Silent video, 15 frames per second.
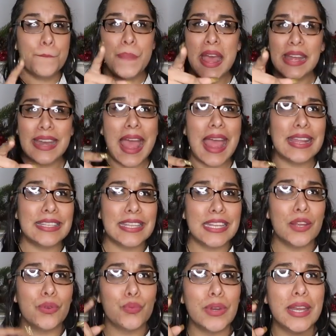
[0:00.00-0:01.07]
But I
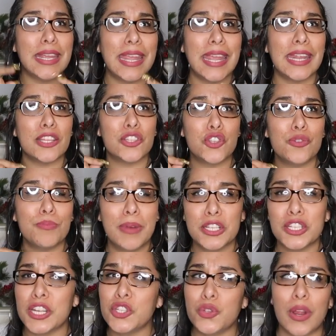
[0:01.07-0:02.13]
didn't really get too
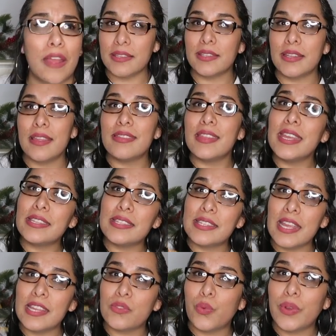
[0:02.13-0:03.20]
much into it.
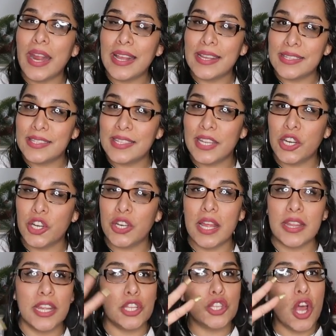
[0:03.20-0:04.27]
This is what I
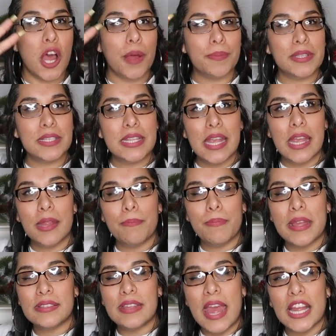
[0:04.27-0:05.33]
considered the top 10
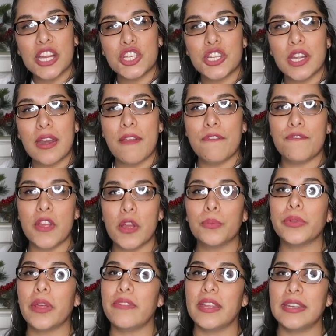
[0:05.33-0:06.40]
best action
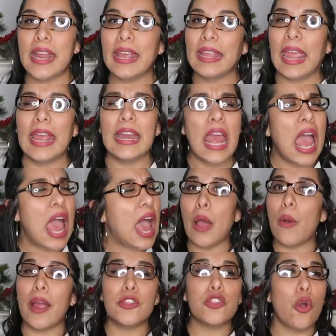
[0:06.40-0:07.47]
films of the decade.
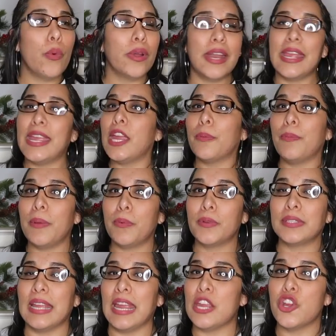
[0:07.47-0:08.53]
Now, I don't want to hear
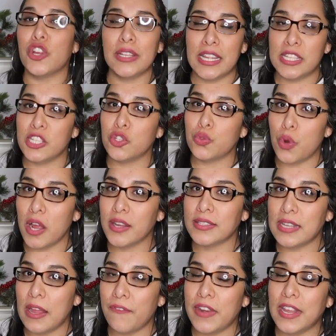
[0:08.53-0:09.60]
people saying your list is wrong,
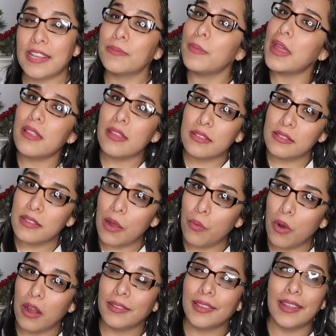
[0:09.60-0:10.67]
Stephanie, because my list is not
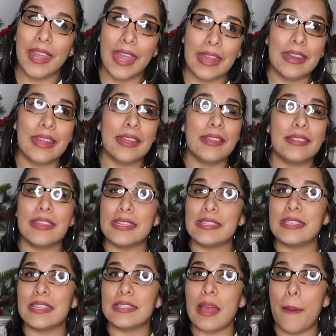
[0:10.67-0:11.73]
wrong. So again,
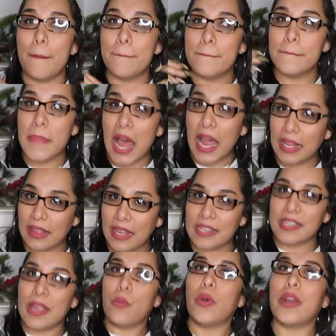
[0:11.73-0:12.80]
this is my
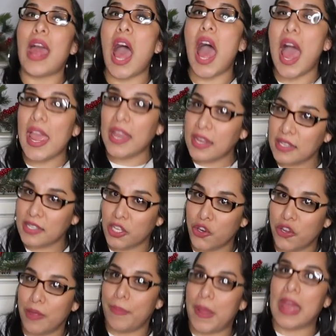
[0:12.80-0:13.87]
list and what I
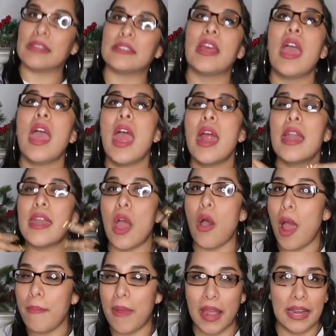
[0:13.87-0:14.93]
consider the best.
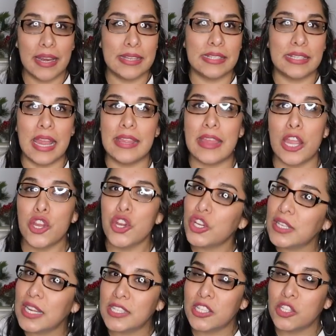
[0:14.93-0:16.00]
Now, I'm not going to say that
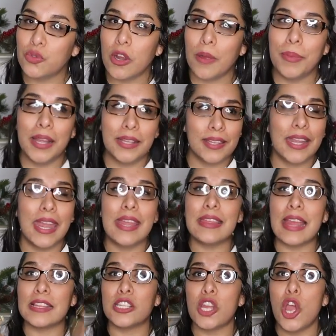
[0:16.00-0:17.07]
your list is wrong because again,
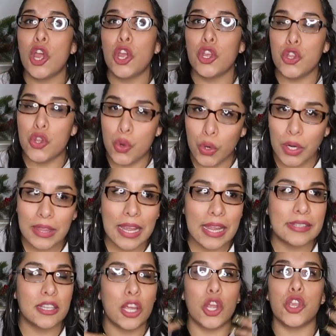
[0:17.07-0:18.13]
that's your
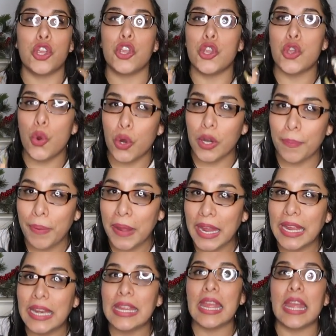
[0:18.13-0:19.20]
list, your
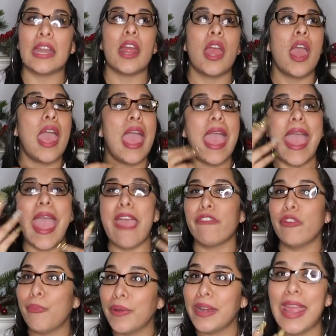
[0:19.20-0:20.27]
opinion.
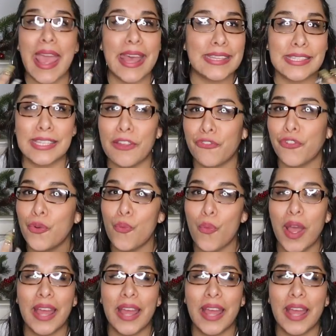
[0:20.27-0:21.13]
Everybody has different